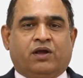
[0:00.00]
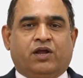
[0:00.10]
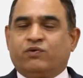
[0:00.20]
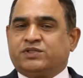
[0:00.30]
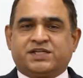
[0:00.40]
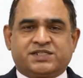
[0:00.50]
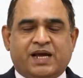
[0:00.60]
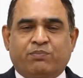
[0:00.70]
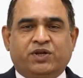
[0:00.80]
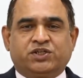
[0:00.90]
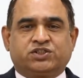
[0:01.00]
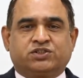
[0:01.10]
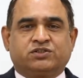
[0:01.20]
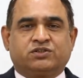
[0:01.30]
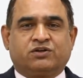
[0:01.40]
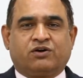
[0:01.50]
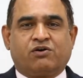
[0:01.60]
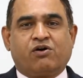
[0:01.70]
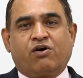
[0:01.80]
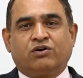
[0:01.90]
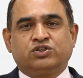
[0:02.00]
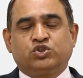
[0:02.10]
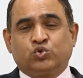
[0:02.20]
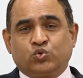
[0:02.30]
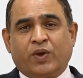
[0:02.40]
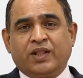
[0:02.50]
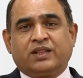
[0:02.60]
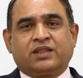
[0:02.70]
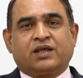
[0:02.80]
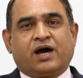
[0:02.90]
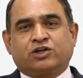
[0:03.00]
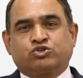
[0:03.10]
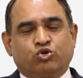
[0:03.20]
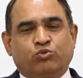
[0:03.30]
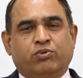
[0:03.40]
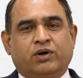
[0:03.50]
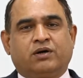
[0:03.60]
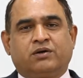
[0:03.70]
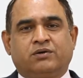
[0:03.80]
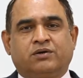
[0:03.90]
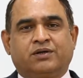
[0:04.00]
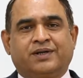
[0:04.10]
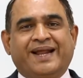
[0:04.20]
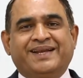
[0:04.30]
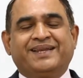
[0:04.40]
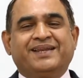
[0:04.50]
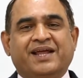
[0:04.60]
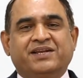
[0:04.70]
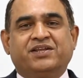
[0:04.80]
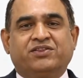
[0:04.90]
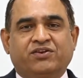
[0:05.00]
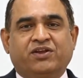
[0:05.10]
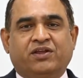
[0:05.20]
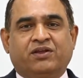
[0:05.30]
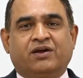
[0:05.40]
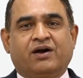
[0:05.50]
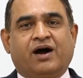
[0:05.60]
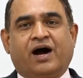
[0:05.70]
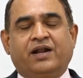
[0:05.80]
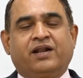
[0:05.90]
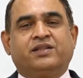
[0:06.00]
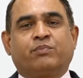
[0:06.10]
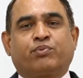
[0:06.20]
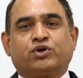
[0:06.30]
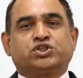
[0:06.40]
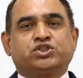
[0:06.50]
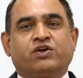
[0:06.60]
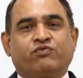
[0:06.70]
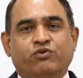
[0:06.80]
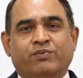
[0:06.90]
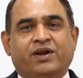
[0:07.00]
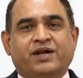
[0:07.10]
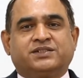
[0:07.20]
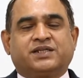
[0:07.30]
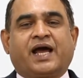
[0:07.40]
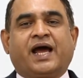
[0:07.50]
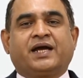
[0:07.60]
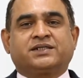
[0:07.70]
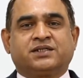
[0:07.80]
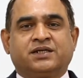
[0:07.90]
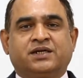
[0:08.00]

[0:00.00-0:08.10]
It was established on 12th October 1993 under the Protection of Human Rights Act